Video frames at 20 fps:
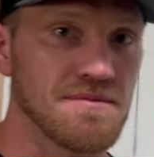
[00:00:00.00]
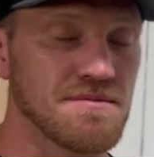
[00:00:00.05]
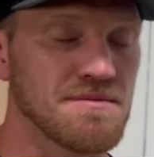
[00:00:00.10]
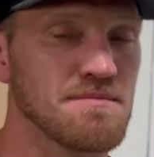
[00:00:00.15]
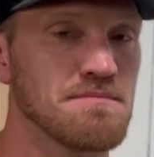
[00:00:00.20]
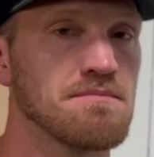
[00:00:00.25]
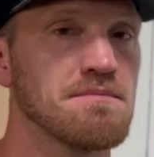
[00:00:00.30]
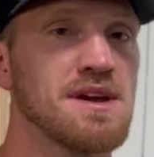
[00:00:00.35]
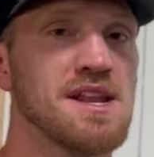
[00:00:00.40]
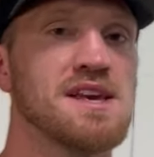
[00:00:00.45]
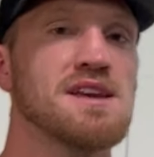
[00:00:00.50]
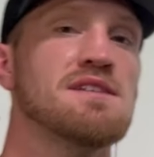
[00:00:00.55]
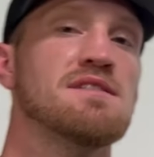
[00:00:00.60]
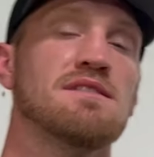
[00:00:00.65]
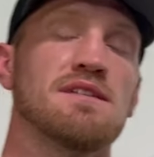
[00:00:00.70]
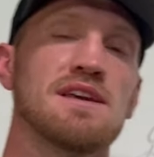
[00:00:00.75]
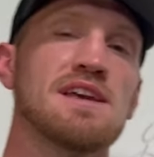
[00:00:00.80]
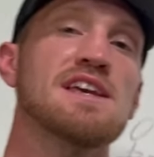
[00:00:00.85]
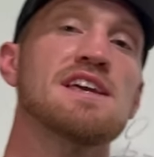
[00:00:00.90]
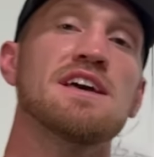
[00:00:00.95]

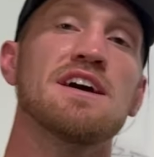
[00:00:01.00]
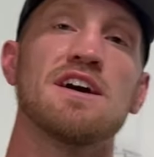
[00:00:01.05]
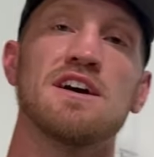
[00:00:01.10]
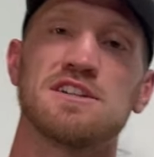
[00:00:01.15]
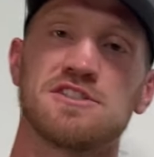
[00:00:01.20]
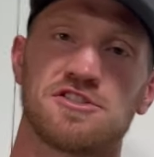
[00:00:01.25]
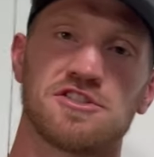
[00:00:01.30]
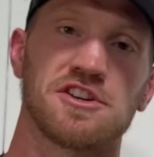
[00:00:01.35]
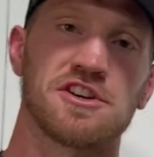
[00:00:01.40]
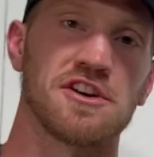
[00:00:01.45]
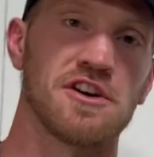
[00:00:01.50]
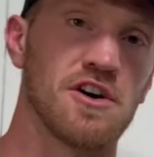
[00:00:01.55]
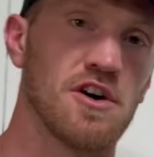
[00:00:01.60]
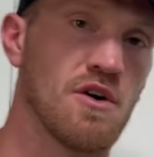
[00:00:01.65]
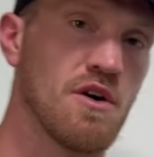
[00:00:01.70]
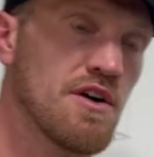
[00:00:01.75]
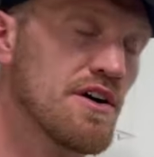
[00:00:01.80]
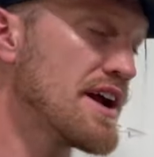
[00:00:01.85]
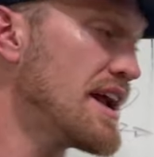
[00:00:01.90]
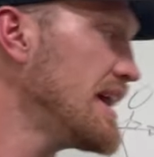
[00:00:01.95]
Many eons ago,
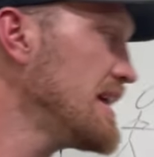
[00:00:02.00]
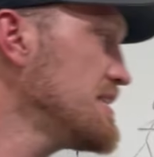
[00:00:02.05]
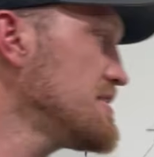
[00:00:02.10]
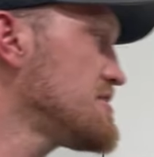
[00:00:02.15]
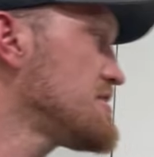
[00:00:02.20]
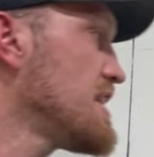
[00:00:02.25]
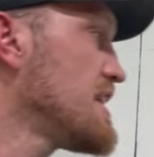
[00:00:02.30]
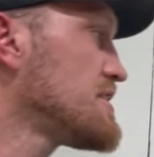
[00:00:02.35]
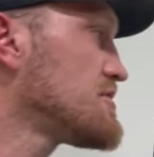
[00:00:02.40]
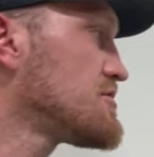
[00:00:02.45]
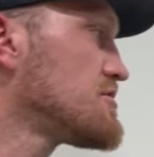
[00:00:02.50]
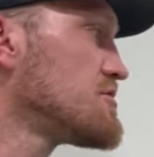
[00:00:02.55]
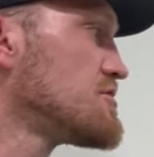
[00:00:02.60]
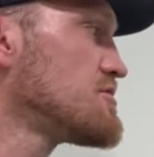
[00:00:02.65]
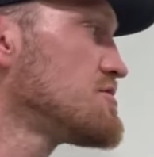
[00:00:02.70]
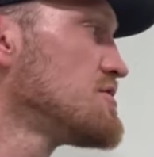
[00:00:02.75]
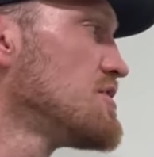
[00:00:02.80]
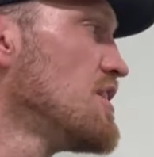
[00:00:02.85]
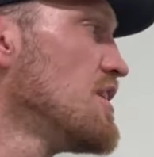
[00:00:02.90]
our ancestors